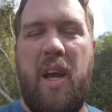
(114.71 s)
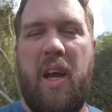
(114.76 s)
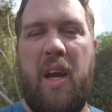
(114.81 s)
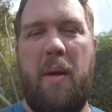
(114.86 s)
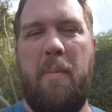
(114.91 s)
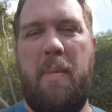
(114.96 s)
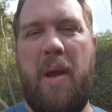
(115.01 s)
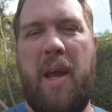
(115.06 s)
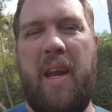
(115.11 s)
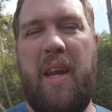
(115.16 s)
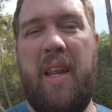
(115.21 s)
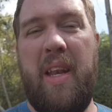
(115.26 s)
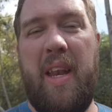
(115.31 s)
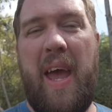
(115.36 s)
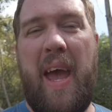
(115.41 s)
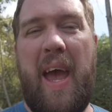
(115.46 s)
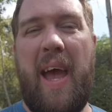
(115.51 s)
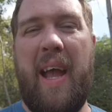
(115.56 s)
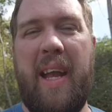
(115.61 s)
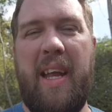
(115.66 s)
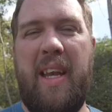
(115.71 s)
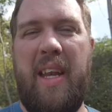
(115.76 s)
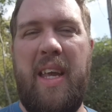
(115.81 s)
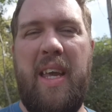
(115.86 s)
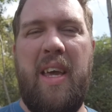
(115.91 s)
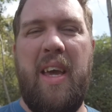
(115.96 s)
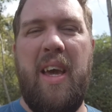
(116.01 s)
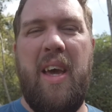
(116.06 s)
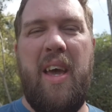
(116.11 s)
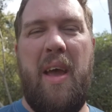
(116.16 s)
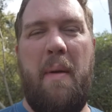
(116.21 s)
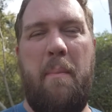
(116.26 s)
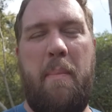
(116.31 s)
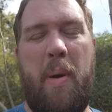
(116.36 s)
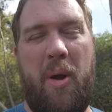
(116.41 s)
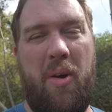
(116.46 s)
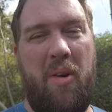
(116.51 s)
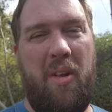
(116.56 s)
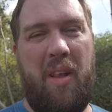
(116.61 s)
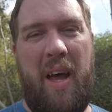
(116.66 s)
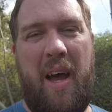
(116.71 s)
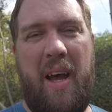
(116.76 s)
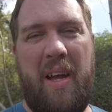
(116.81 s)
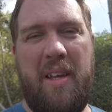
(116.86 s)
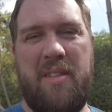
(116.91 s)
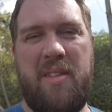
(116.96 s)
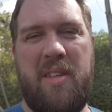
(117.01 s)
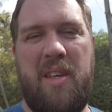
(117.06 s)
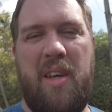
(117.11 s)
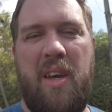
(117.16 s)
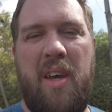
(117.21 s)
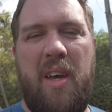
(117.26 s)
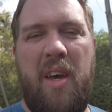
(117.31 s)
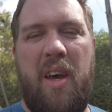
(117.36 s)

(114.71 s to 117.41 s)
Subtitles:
and a man in agony and paralyzed.